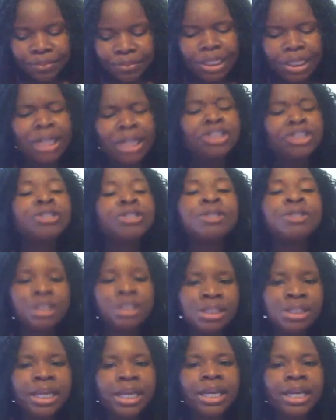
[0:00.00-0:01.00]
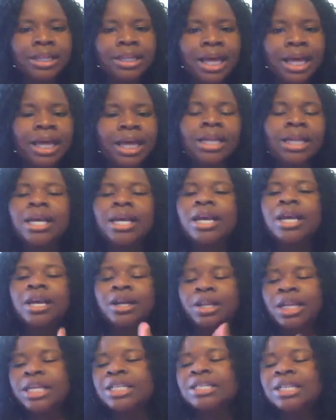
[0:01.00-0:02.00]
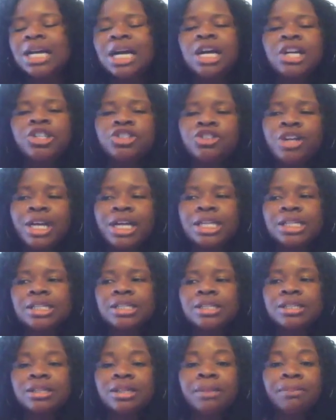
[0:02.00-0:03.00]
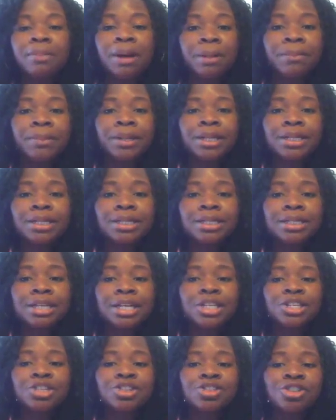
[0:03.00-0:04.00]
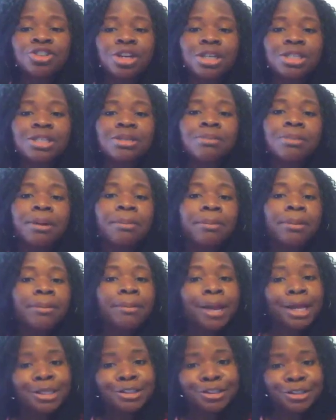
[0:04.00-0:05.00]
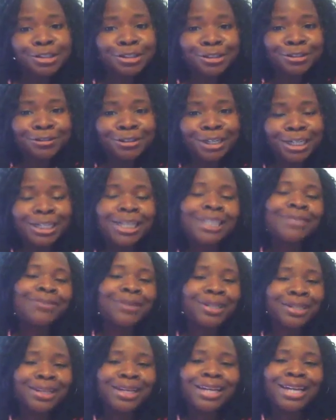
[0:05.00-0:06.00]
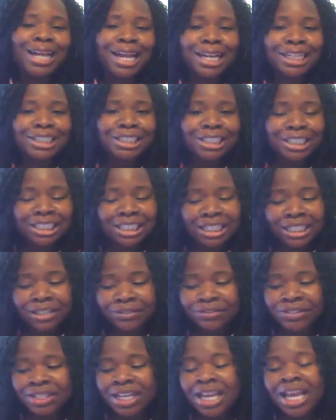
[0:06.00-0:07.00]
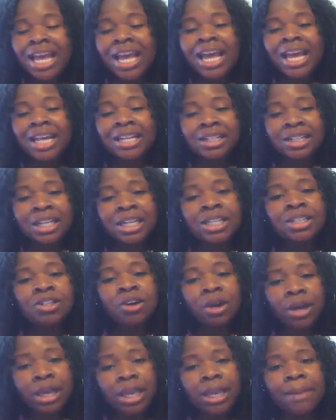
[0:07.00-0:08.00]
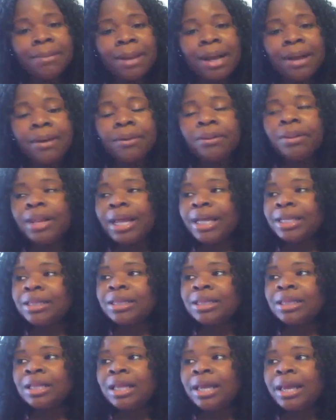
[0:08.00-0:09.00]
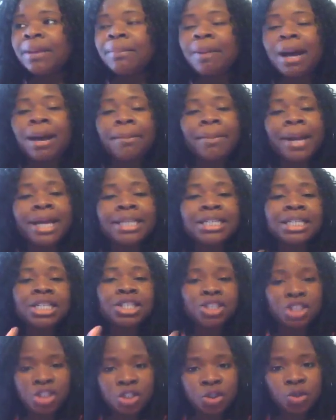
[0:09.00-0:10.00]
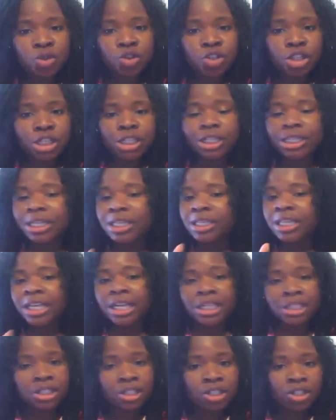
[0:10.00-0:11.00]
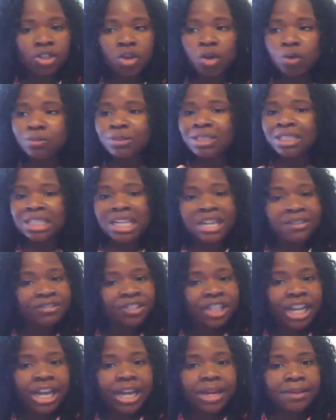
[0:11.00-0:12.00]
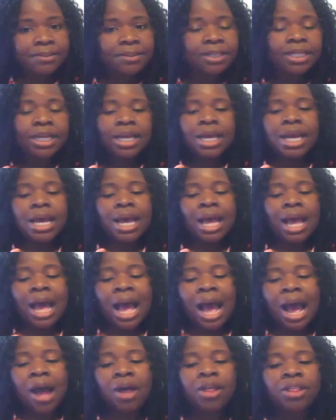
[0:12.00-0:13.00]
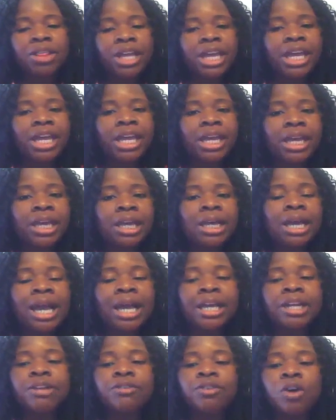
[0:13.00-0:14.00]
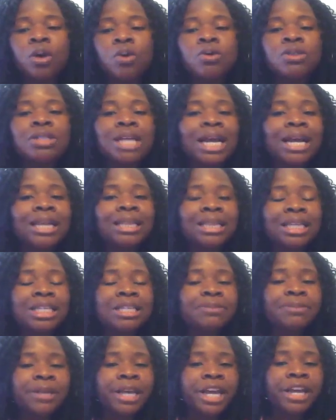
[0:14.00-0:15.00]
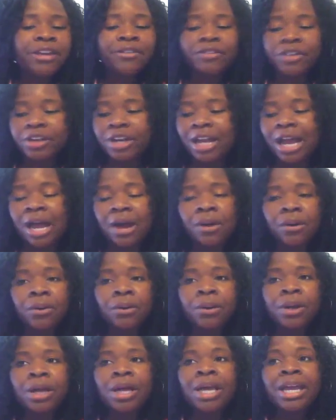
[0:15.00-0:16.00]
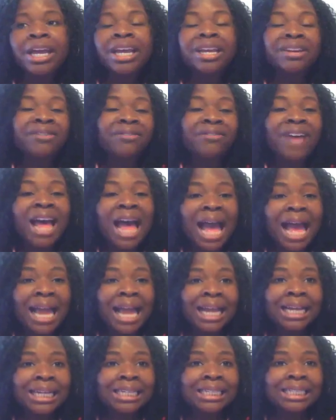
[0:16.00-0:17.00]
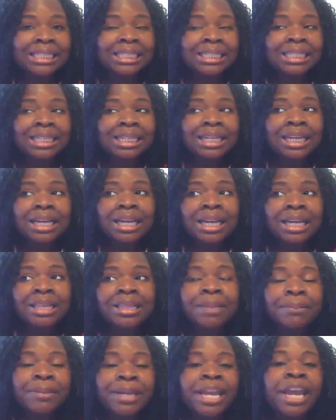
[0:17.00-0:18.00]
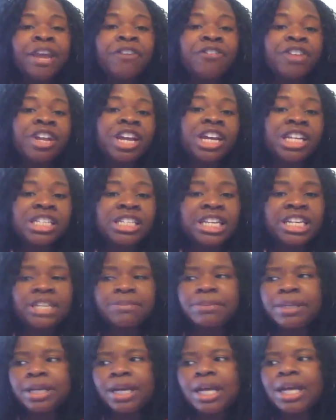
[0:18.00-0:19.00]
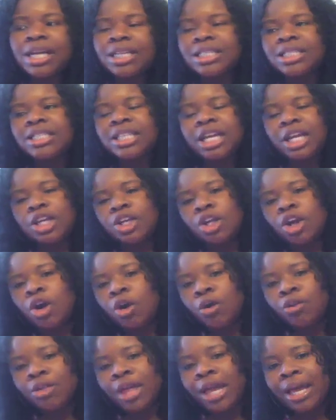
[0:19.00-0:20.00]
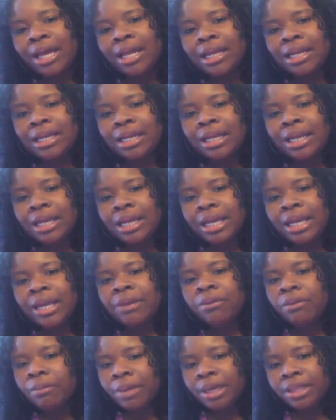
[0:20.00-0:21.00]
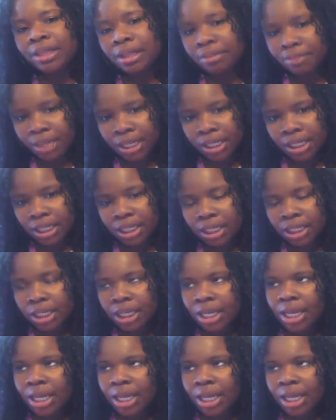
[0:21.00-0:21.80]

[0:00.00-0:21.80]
And she's saying that let's not address the puppets, let's address the puppet master, right? That's one of the analogies she gives. And in talking about like hip hop as an institution, the Interscopes, the Def Jams, how they kind of co-sign this behavior, and how in fact the behavior exists because they know that it will make them money,